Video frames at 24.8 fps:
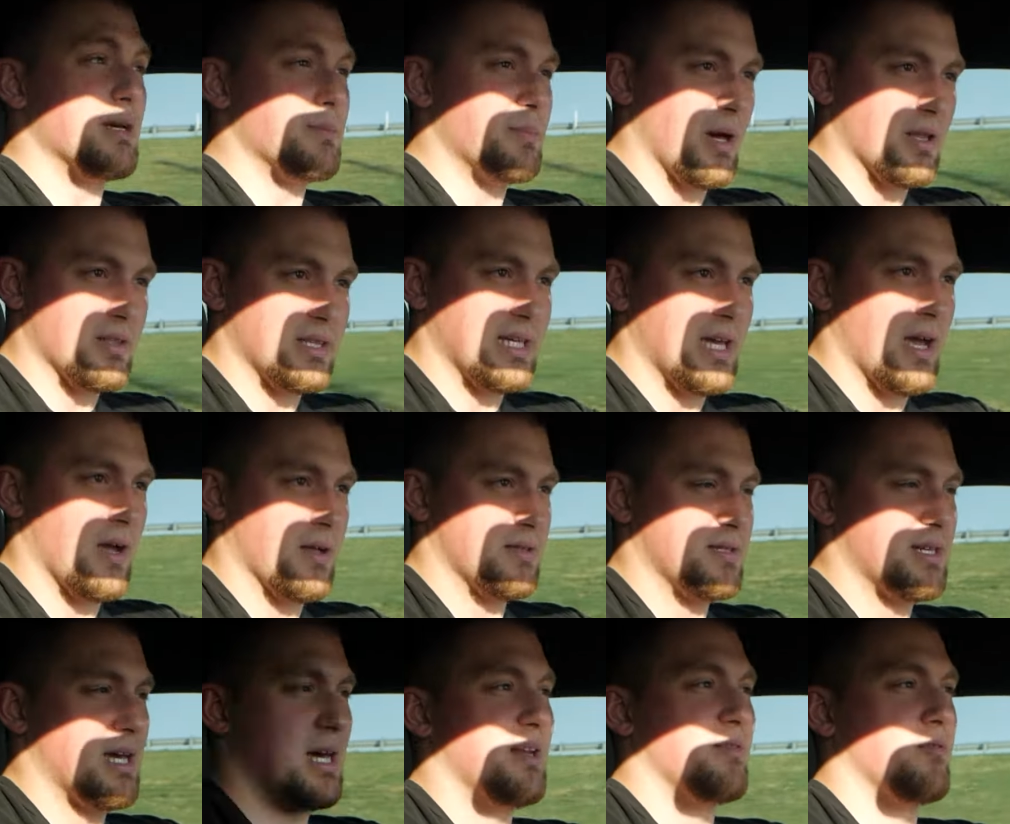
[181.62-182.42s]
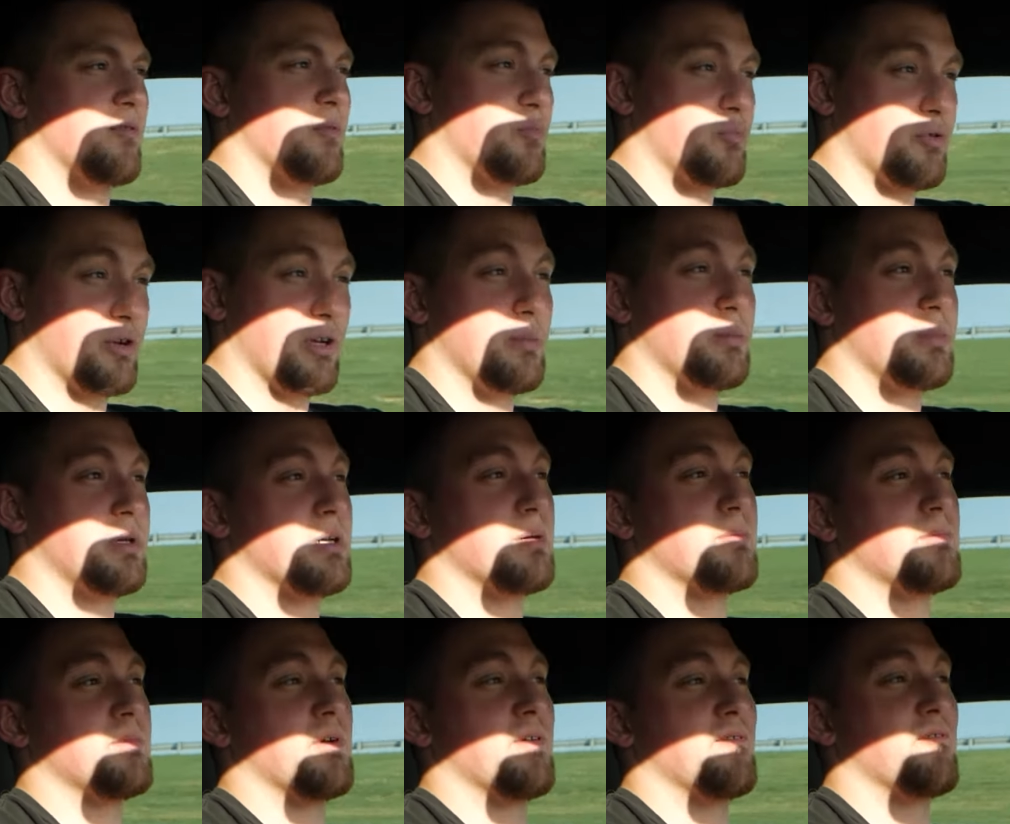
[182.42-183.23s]
about the outside of a
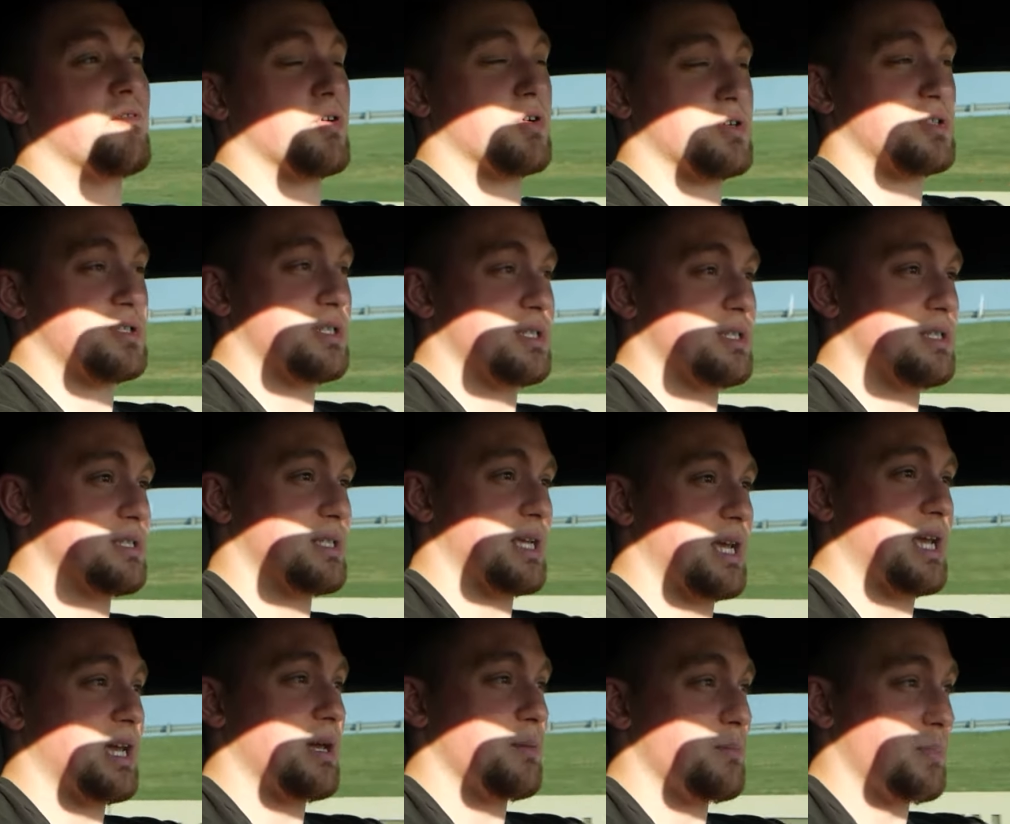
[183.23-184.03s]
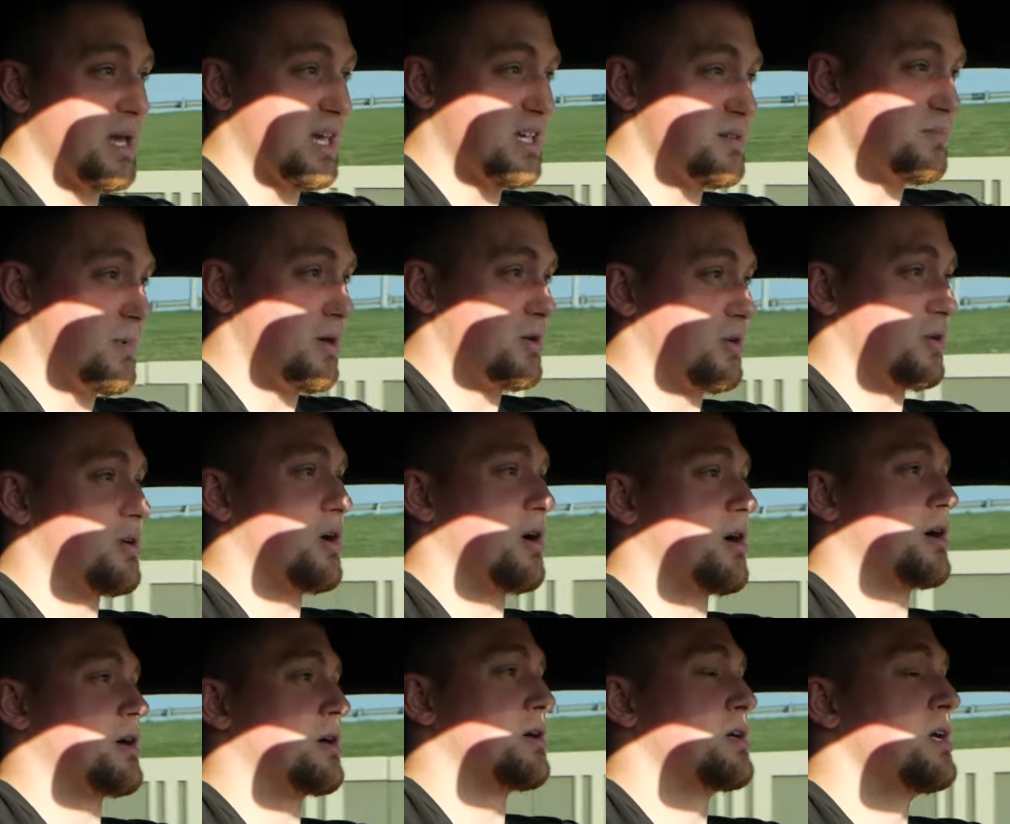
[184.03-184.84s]
premium versus a base model
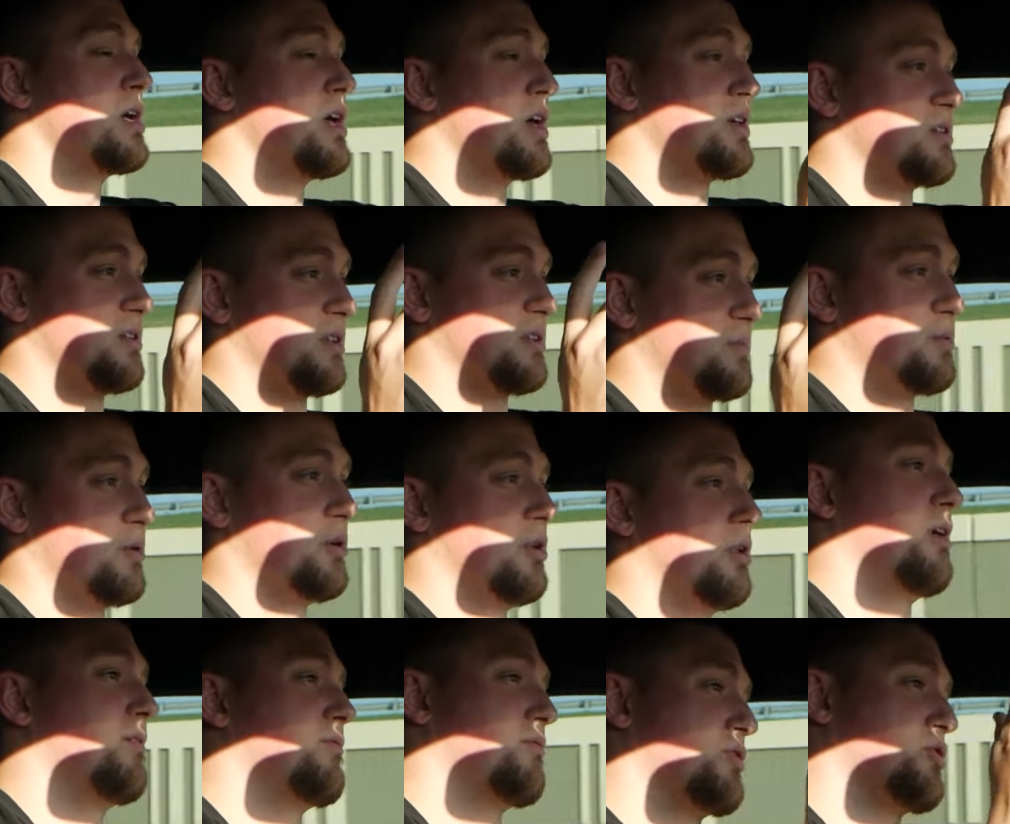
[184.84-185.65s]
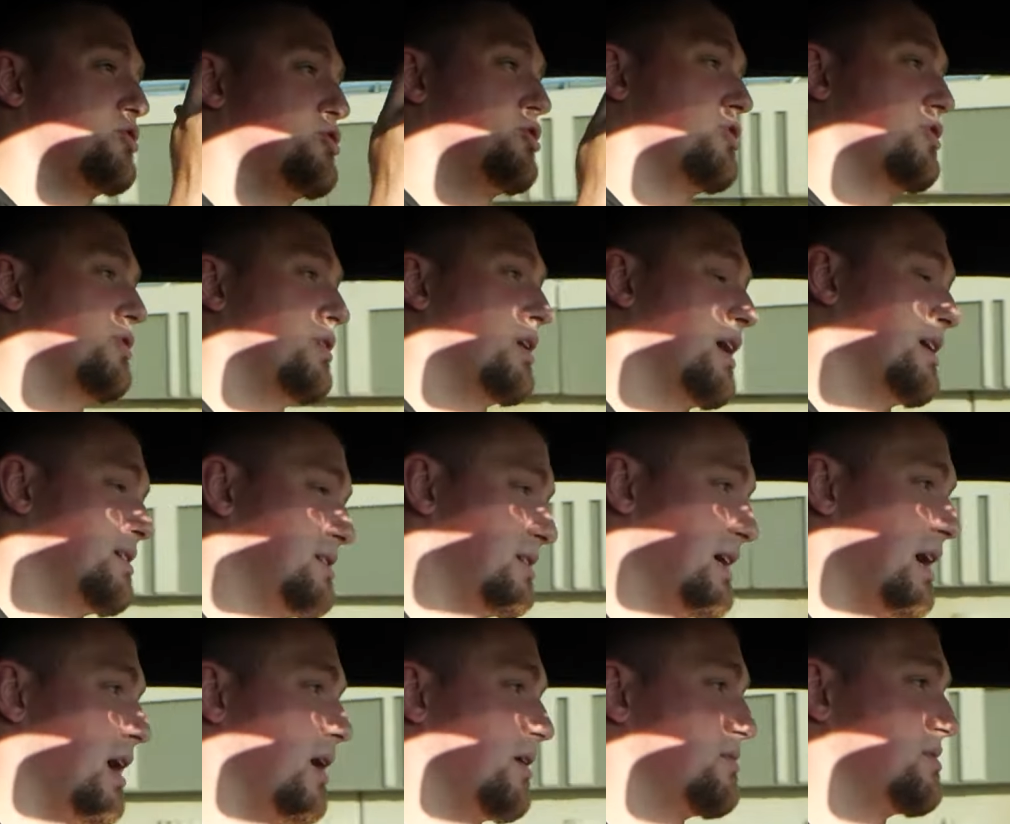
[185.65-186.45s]
car. So let's pull over, show you guys
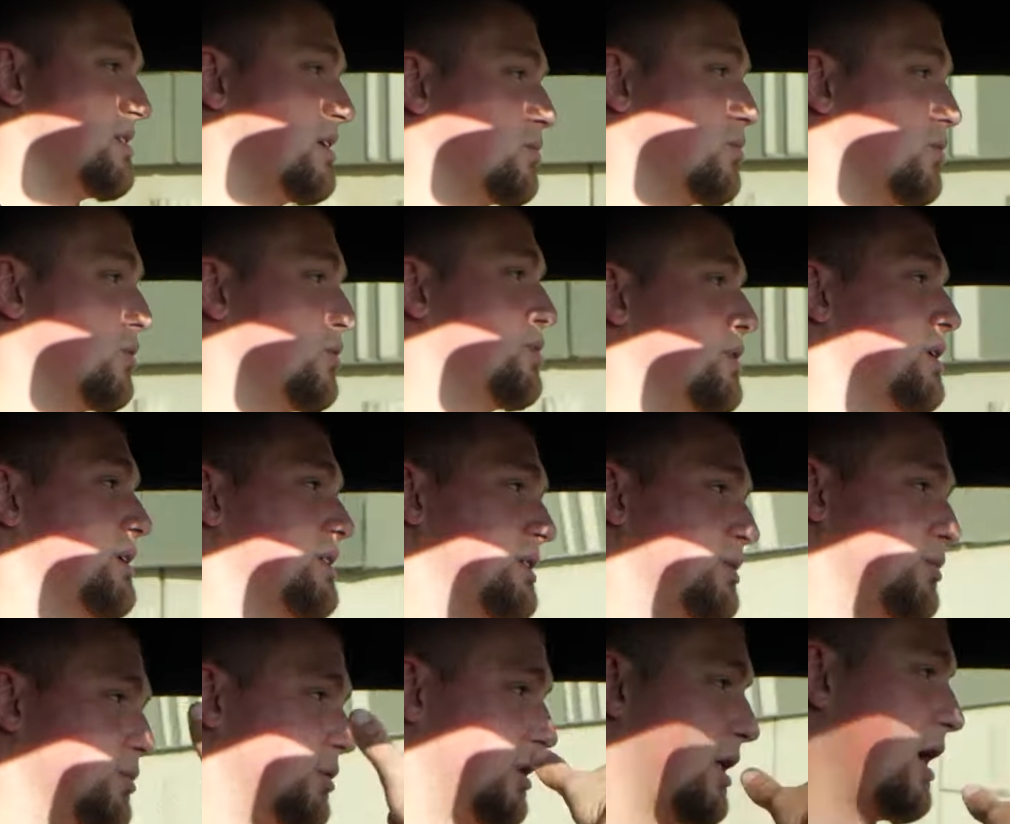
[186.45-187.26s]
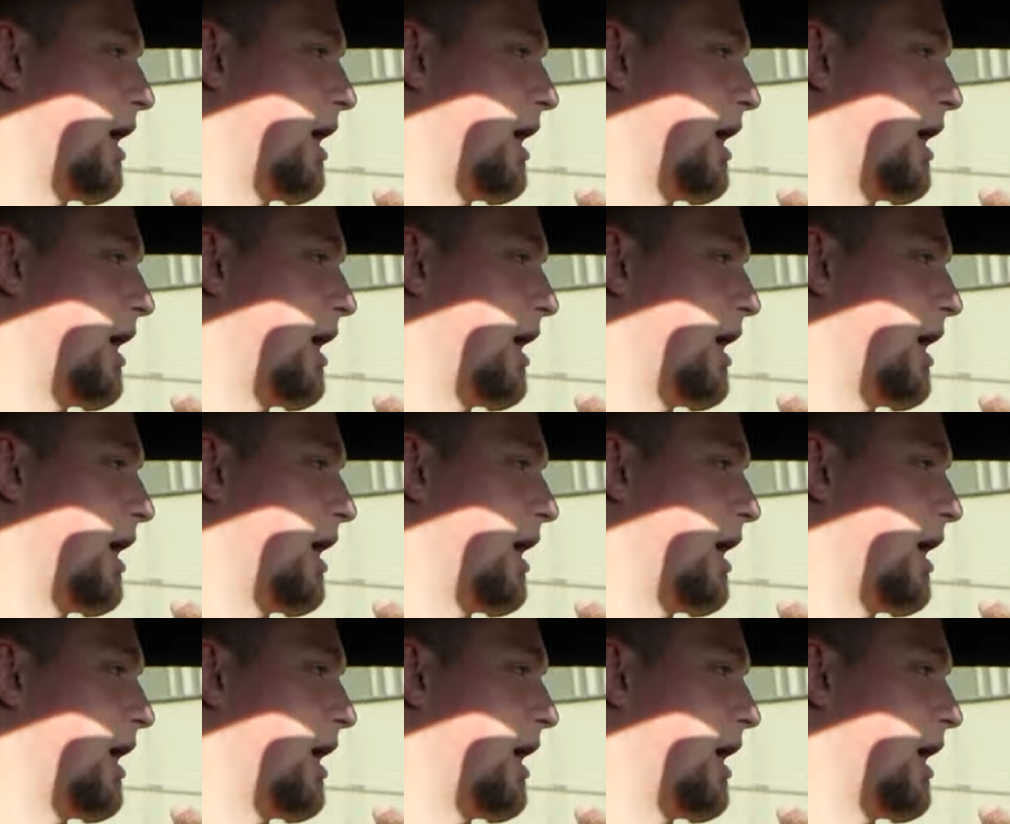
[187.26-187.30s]
the outside real quick, then we'll